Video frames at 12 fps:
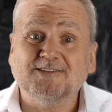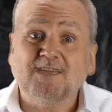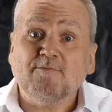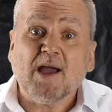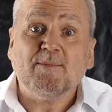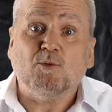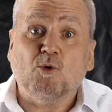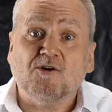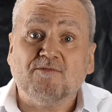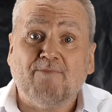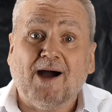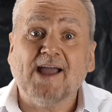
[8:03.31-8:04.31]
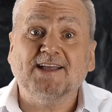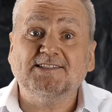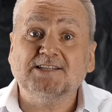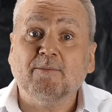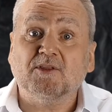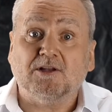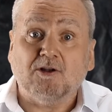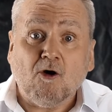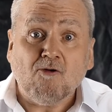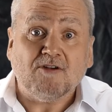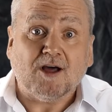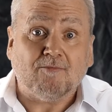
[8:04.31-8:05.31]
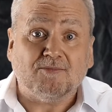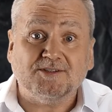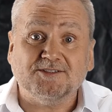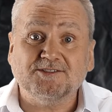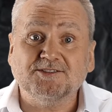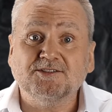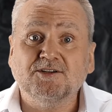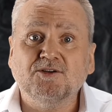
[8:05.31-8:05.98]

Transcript: it might be worth buying some of the low numbers.